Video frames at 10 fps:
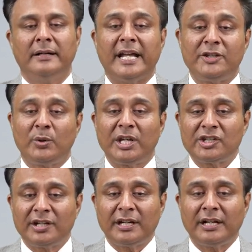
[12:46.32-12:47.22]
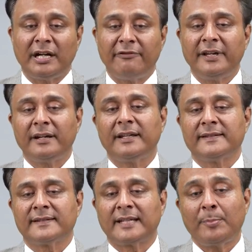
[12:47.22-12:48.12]
Education and
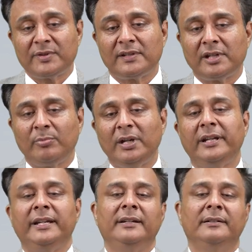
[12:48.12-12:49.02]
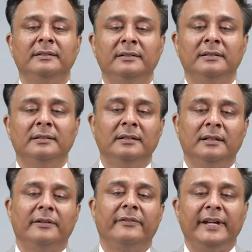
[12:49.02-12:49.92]
awareness, capacity building,
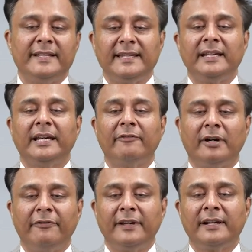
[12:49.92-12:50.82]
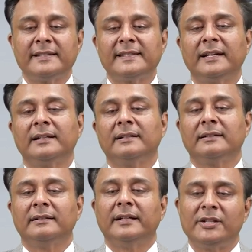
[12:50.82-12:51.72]
raising awareness and
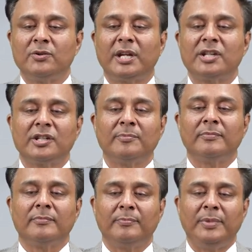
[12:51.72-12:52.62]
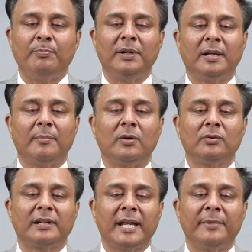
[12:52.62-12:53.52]
education people
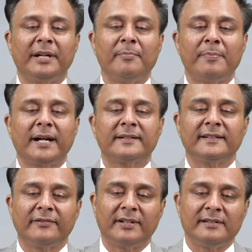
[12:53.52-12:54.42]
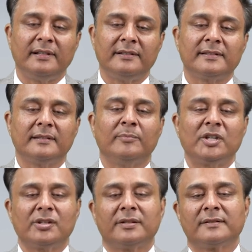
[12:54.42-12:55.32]
about climate impacts and resilience
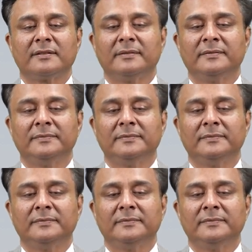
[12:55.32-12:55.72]
measures.